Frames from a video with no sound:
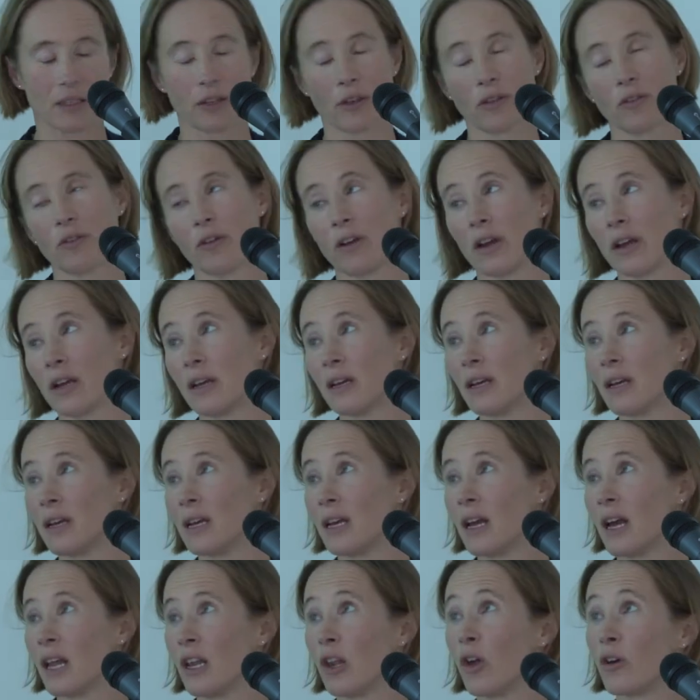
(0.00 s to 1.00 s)
So there are
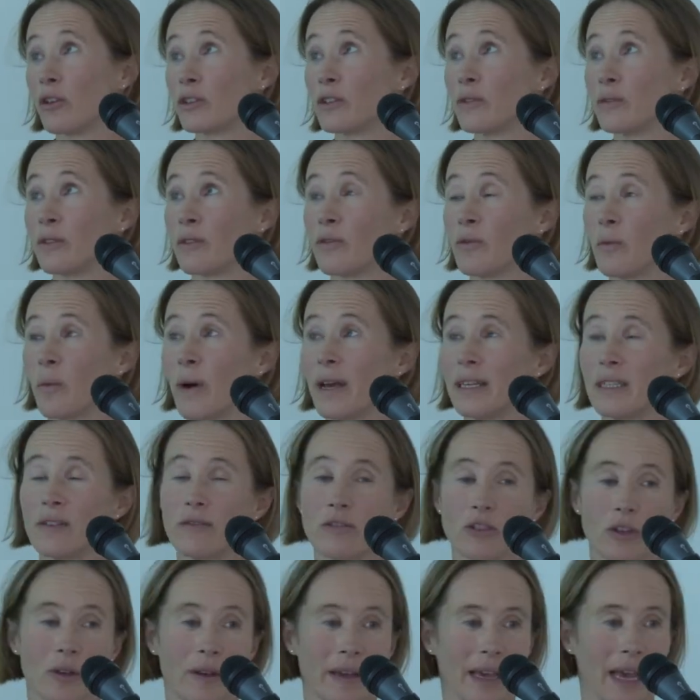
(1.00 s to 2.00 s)
lots of different ways
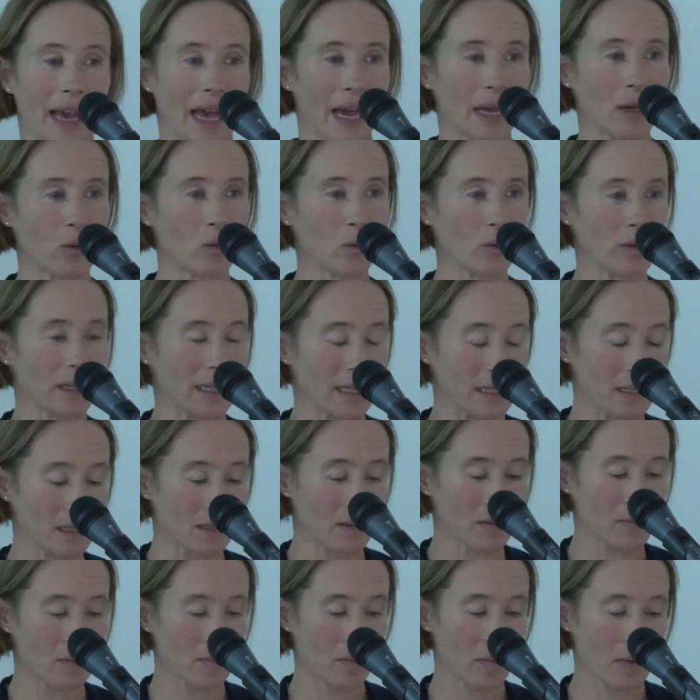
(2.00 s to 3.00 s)
of doing it, and all
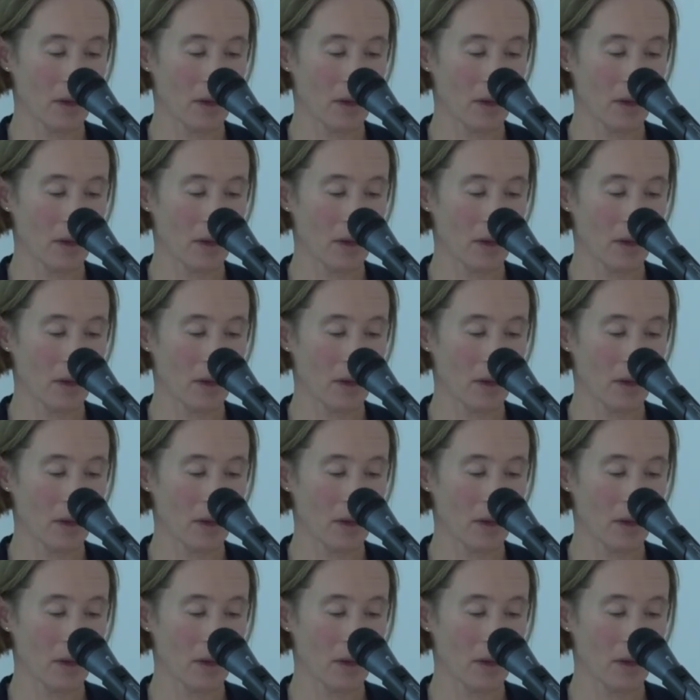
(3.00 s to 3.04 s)
these